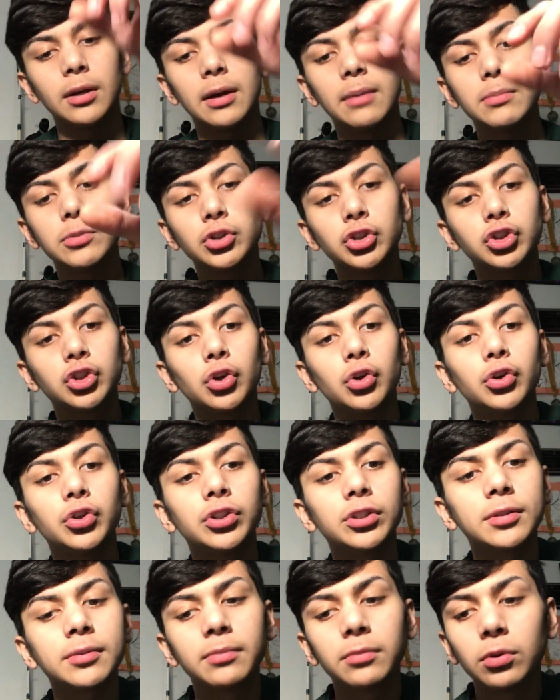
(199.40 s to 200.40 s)
I'm gonna show you
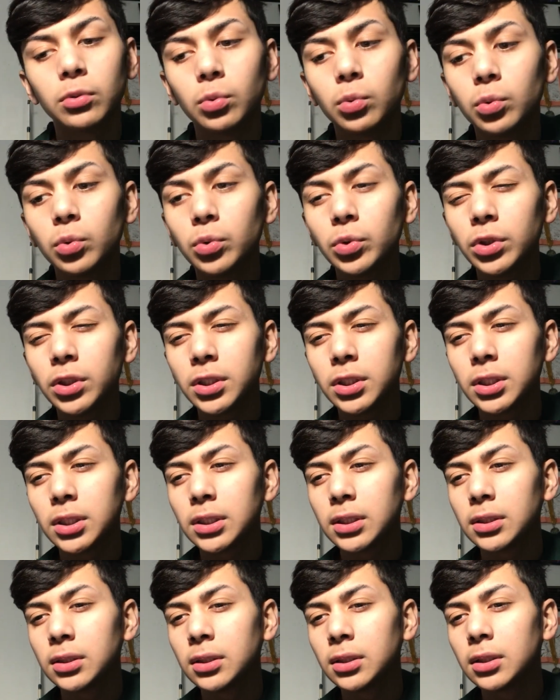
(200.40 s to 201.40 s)
some lures